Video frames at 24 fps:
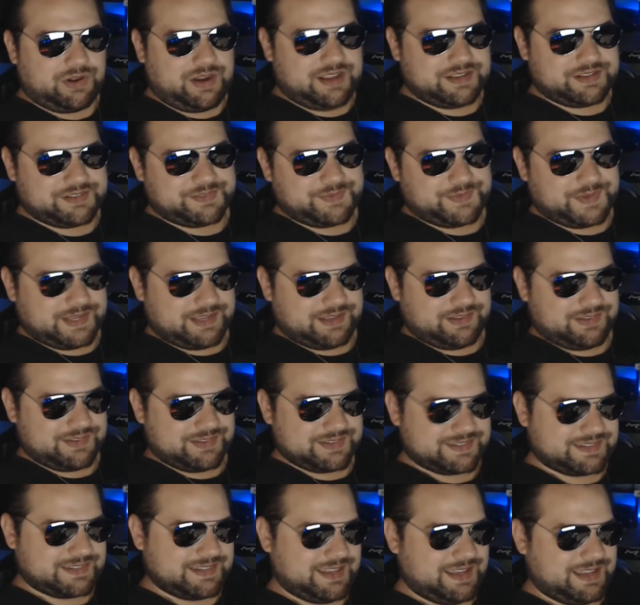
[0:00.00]

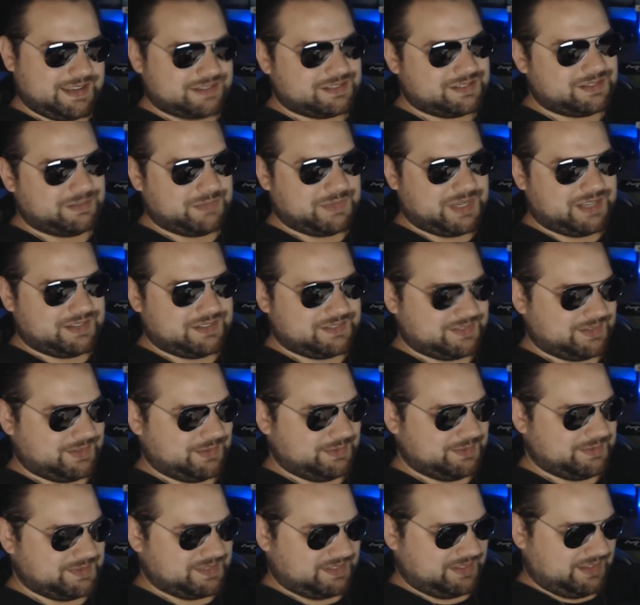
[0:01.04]
X-Files. They actually made it so it
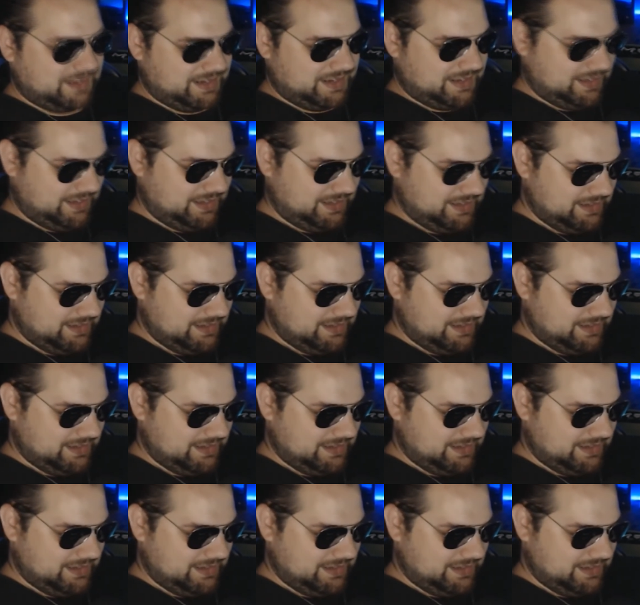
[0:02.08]
was like